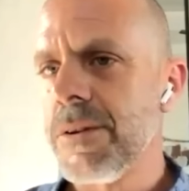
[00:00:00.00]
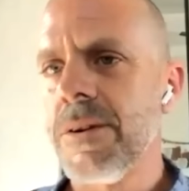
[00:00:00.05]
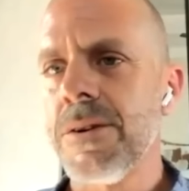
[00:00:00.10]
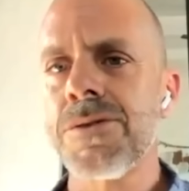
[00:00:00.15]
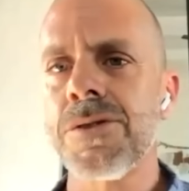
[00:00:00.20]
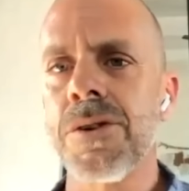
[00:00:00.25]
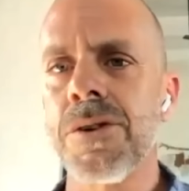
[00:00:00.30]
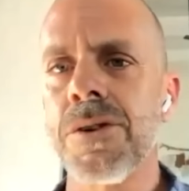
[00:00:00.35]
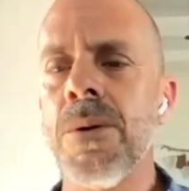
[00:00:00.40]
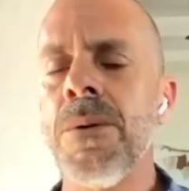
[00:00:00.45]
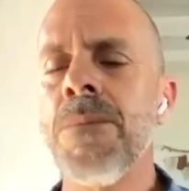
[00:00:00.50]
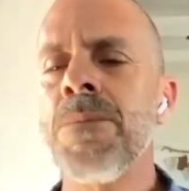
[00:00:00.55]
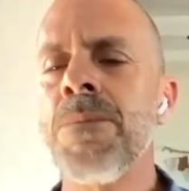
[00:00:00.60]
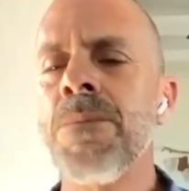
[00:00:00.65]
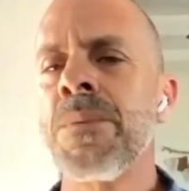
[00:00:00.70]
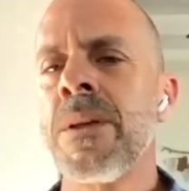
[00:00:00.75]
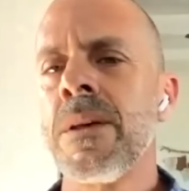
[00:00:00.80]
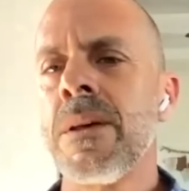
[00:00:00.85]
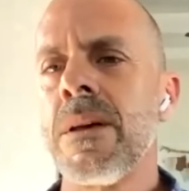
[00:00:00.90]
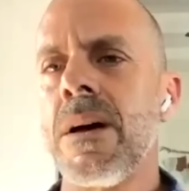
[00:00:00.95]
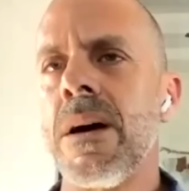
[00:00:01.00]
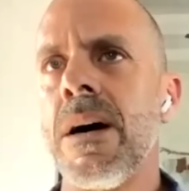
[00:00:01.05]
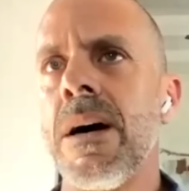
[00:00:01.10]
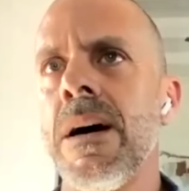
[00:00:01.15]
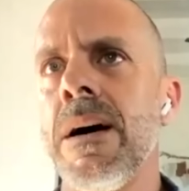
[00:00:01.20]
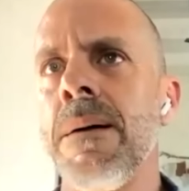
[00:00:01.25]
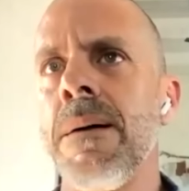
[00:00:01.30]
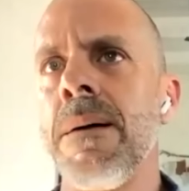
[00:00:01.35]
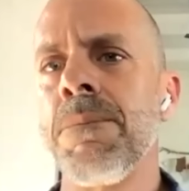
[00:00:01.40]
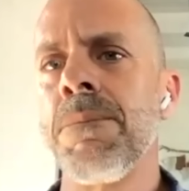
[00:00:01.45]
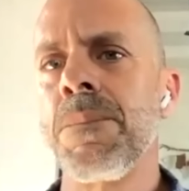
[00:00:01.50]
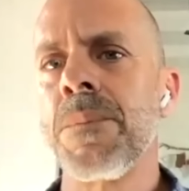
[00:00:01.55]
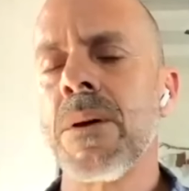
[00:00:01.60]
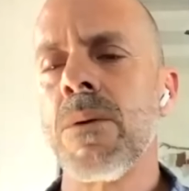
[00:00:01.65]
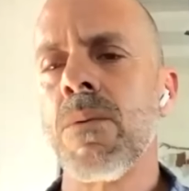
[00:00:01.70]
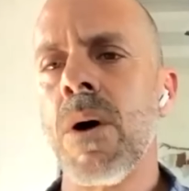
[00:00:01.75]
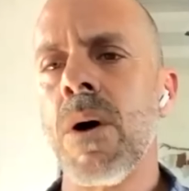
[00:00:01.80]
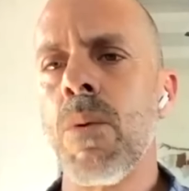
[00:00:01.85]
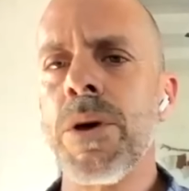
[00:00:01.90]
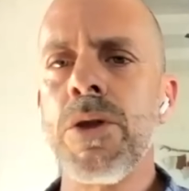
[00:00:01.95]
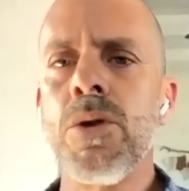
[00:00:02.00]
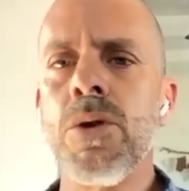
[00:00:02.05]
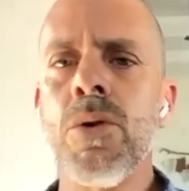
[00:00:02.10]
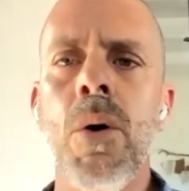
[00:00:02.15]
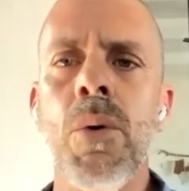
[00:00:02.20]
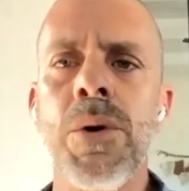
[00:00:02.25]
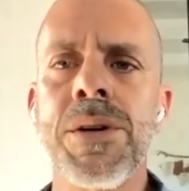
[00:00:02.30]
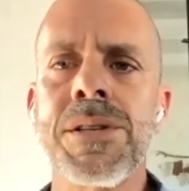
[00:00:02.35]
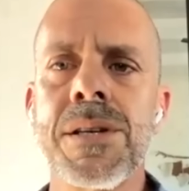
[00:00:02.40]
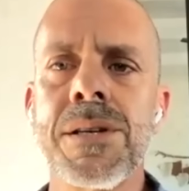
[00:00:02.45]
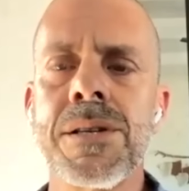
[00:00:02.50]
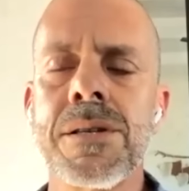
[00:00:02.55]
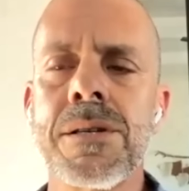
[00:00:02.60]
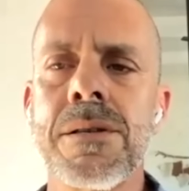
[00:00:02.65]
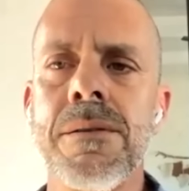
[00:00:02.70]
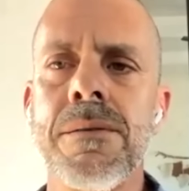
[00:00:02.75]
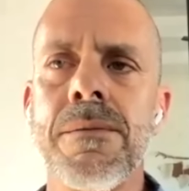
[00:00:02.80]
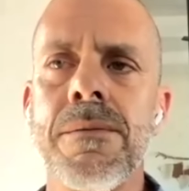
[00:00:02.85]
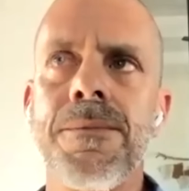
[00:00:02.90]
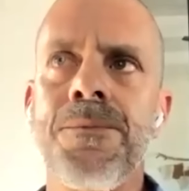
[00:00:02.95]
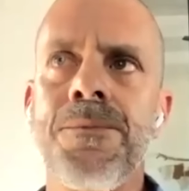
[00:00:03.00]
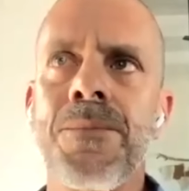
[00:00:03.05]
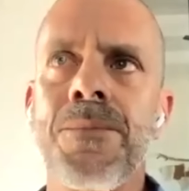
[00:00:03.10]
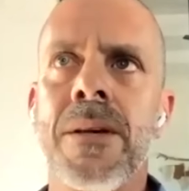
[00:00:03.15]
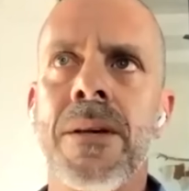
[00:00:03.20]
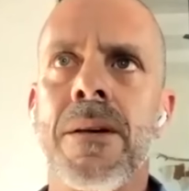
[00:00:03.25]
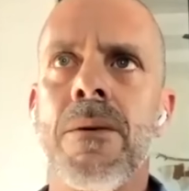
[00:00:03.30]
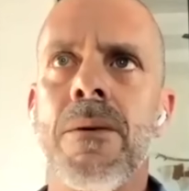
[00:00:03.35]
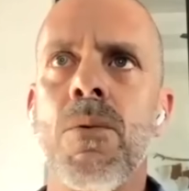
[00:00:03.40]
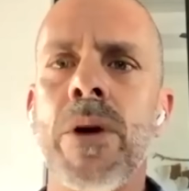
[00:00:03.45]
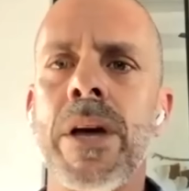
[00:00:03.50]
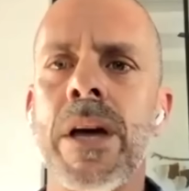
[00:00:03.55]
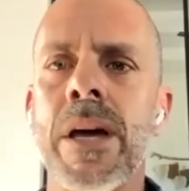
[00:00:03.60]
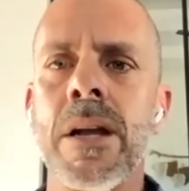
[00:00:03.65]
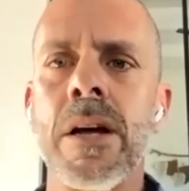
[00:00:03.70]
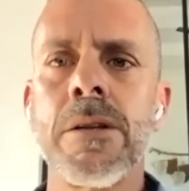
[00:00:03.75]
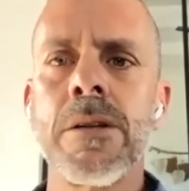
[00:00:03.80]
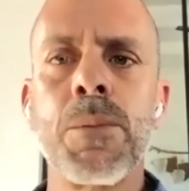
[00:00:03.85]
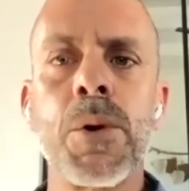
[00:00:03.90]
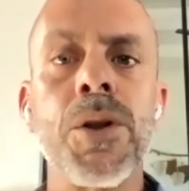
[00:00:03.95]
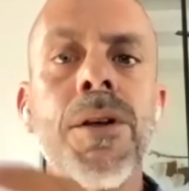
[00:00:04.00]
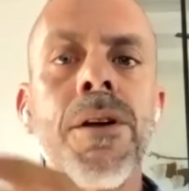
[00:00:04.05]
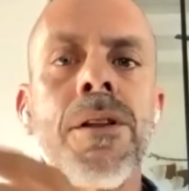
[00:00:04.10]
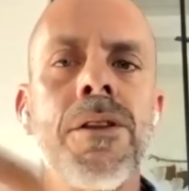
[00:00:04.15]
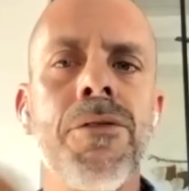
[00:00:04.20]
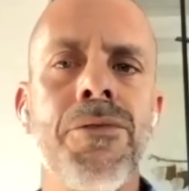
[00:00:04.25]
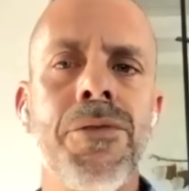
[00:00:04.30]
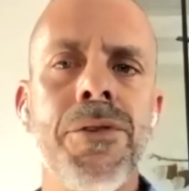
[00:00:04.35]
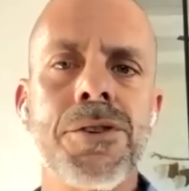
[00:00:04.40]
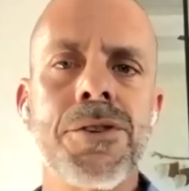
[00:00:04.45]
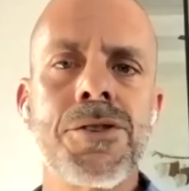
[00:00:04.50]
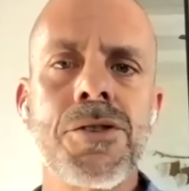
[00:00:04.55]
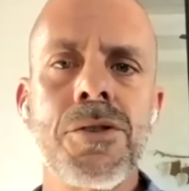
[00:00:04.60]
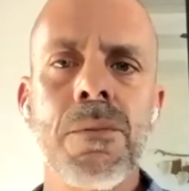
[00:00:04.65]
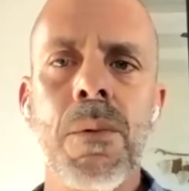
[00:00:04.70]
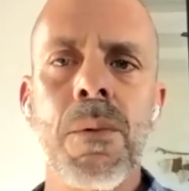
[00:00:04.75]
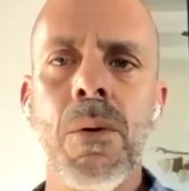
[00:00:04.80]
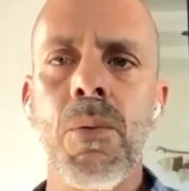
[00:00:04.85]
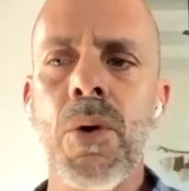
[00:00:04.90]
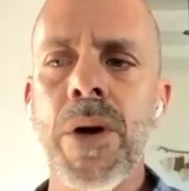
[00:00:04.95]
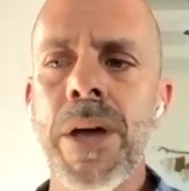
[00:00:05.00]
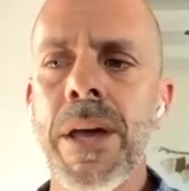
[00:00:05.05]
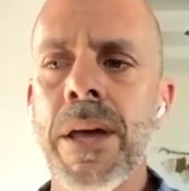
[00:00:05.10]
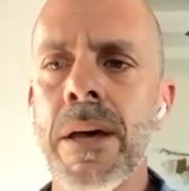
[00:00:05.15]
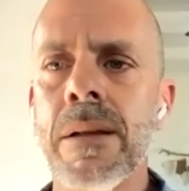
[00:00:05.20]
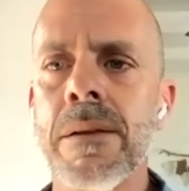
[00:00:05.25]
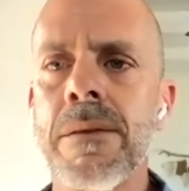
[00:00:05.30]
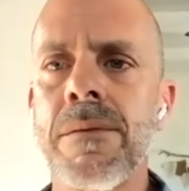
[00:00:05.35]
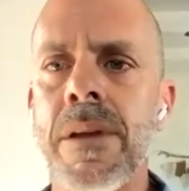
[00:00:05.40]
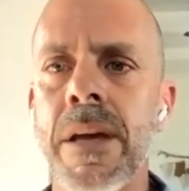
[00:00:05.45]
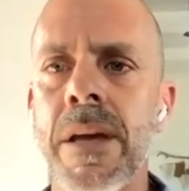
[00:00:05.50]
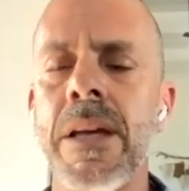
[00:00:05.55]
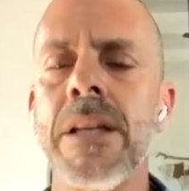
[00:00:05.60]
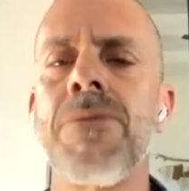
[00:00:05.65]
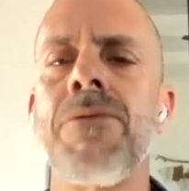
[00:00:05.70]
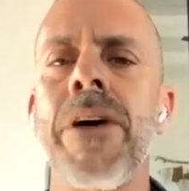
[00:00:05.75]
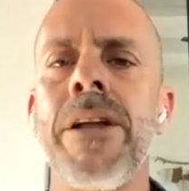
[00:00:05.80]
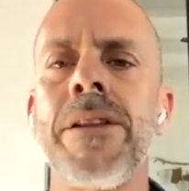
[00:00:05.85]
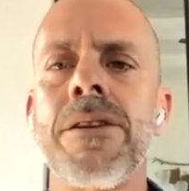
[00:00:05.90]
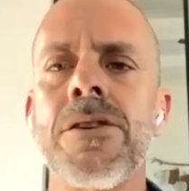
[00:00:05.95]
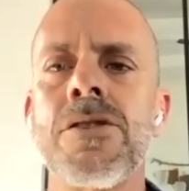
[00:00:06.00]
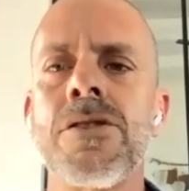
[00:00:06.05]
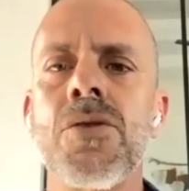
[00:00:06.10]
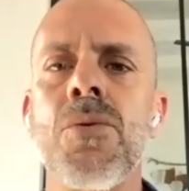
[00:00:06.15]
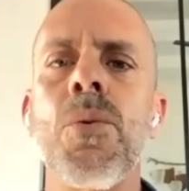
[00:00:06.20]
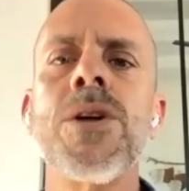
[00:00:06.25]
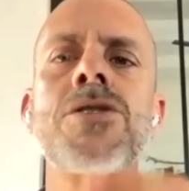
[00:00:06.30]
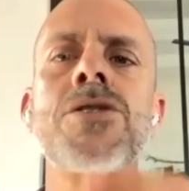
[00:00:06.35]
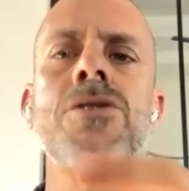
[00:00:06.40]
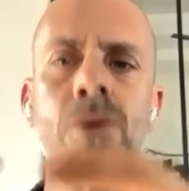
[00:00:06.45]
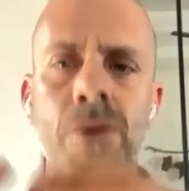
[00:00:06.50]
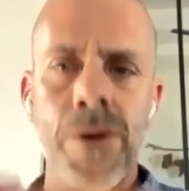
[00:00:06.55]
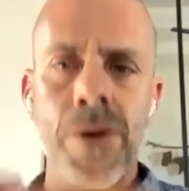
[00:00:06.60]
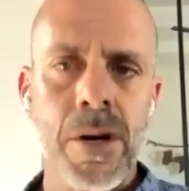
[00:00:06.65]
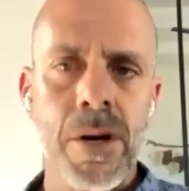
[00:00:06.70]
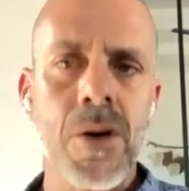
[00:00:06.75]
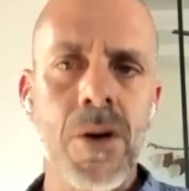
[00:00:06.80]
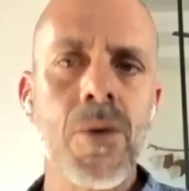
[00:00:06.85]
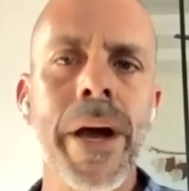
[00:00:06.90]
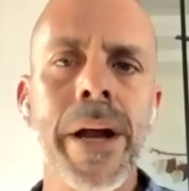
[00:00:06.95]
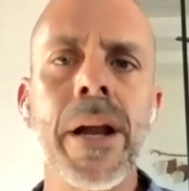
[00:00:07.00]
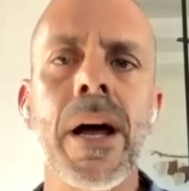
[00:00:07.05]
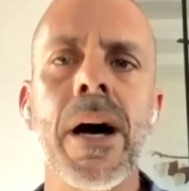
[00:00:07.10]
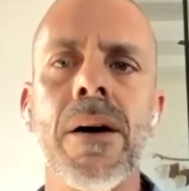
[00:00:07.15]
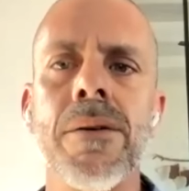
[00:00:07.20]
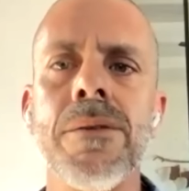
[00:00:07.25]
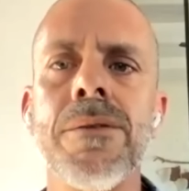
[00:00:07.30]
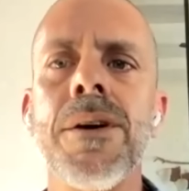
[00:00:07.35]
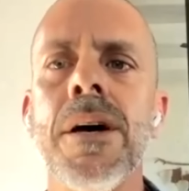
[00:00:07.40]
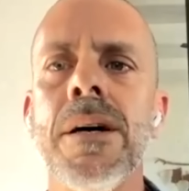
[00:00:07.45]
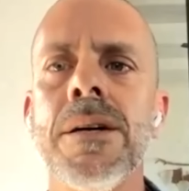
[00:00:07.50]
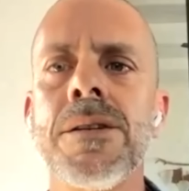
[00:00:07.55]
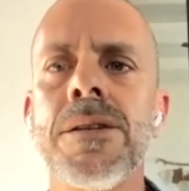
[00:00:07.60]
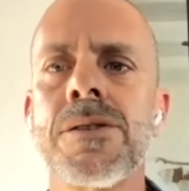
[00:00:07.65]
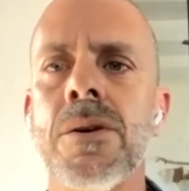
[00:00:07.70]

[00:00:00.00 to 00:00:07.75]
So what we do always is we cannot predict the future, but we can take advantage of what's going on right now. Yeah.